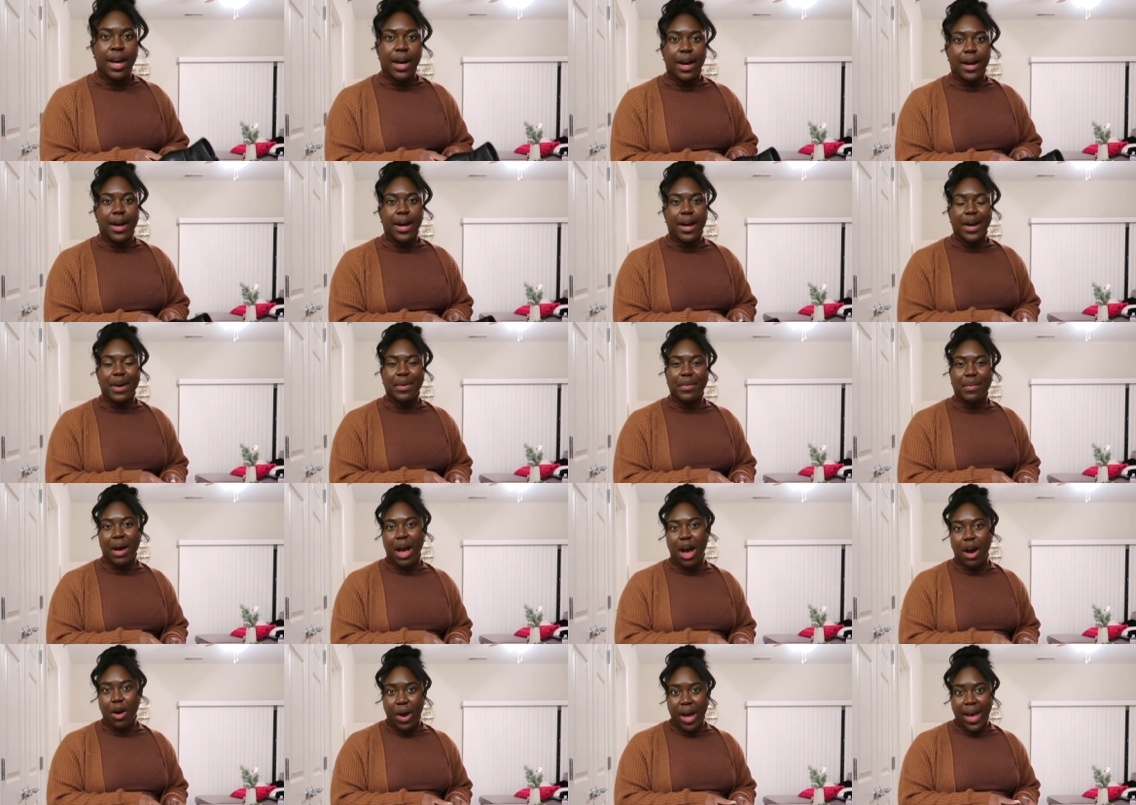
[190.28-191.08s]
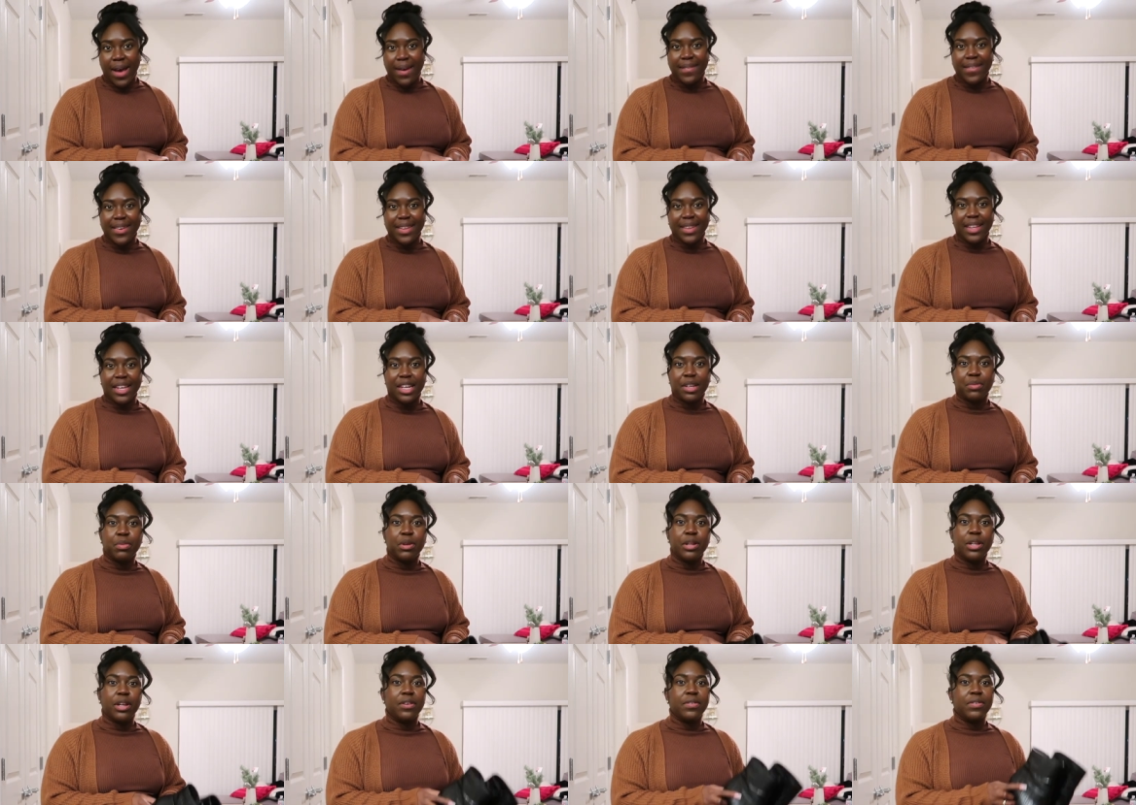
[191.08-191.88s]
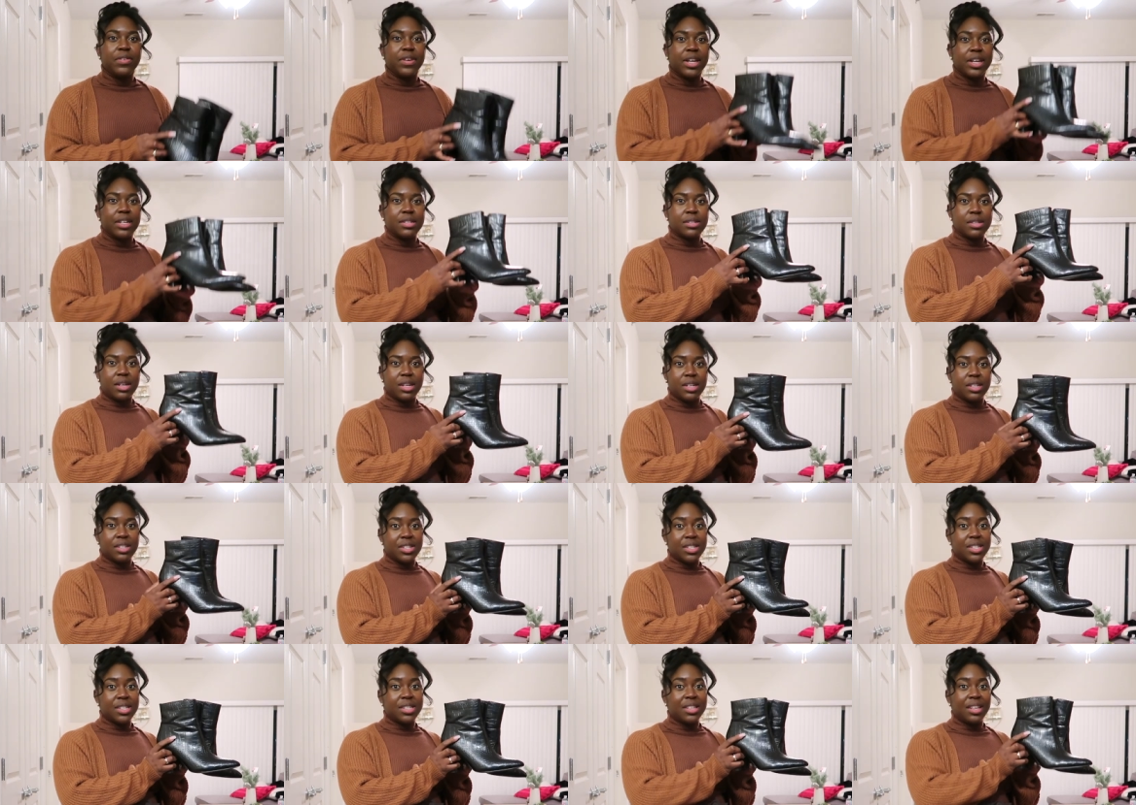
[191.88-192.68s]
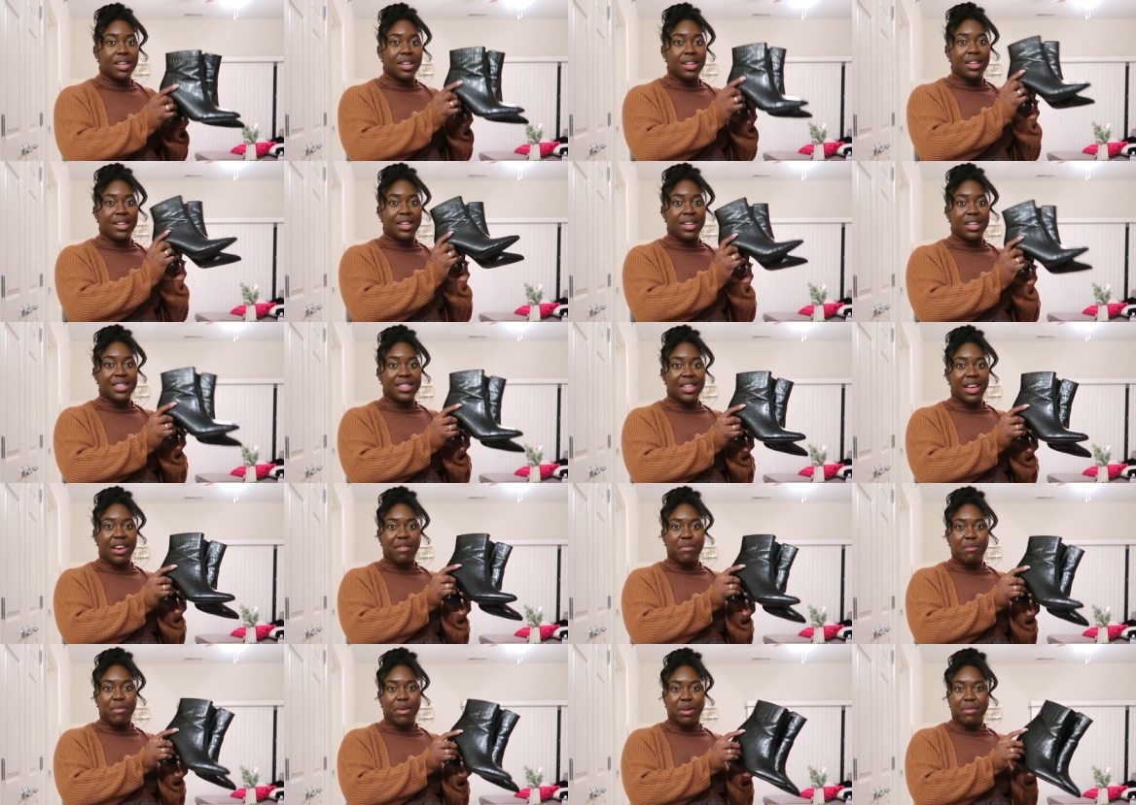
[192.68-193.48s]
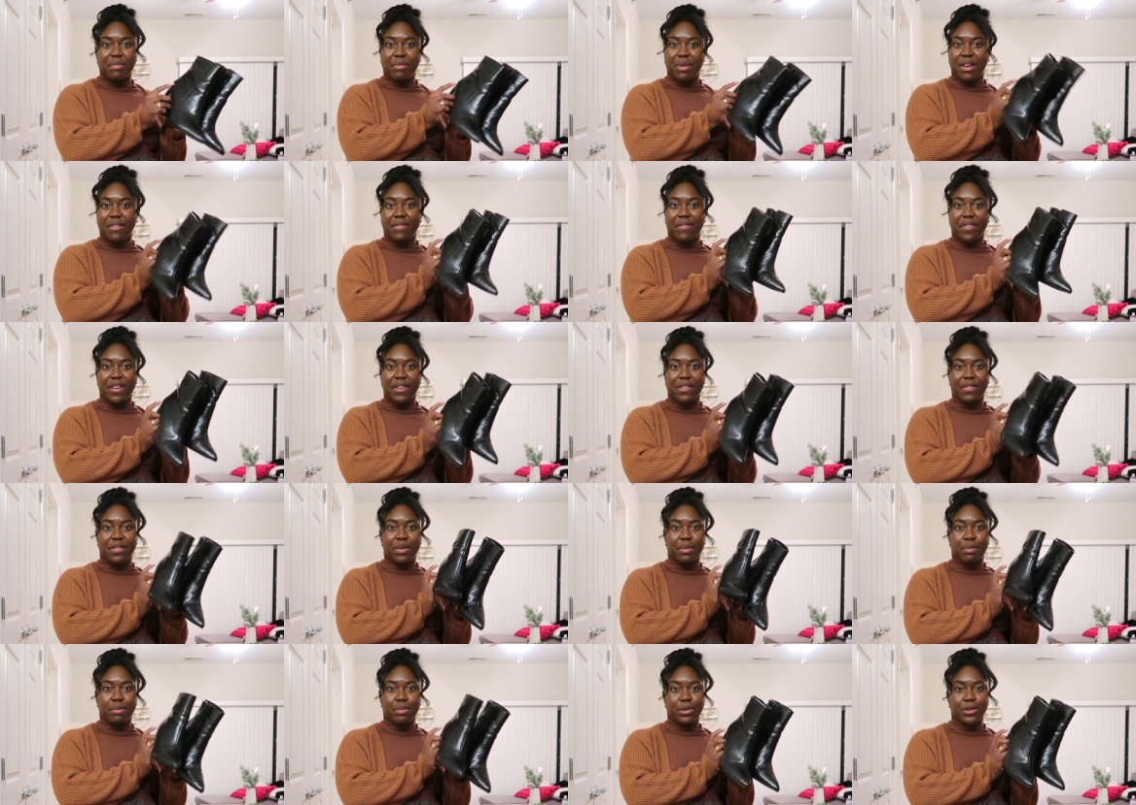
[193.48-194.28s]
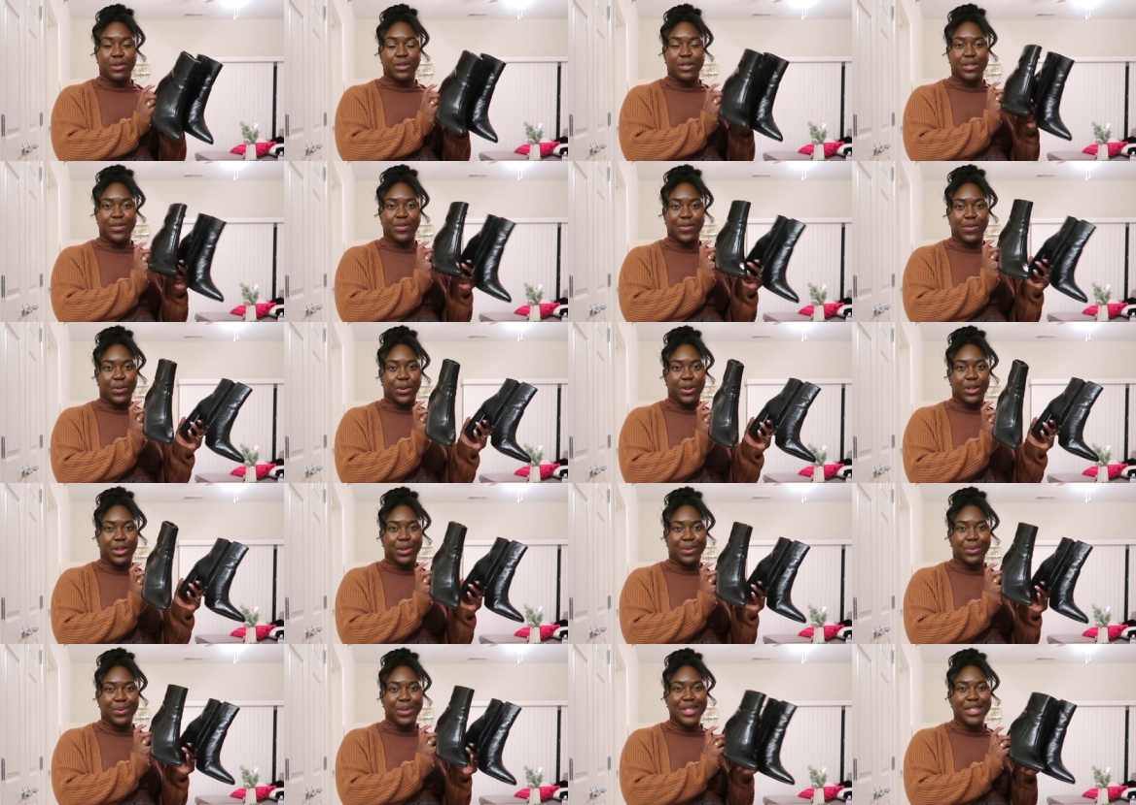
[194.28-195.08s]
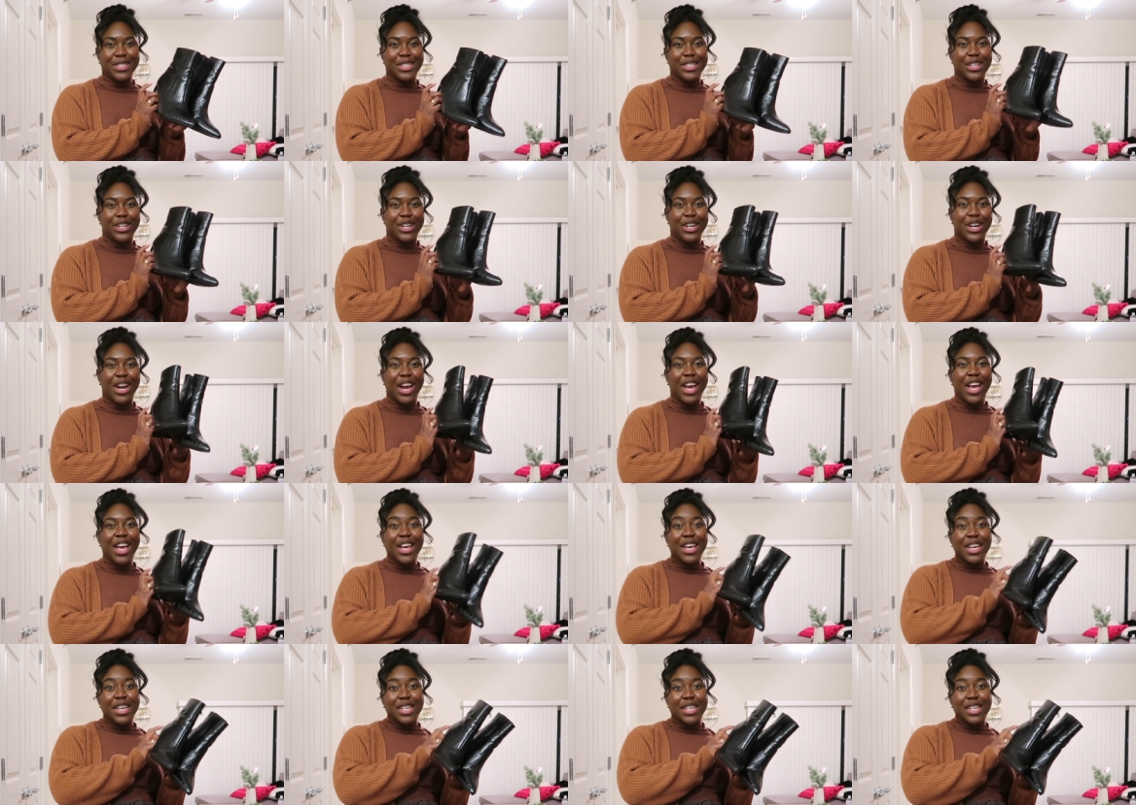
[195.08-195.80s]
Um, I'll have it linked below if you guys are interested. These have been my favorite boots for the winter.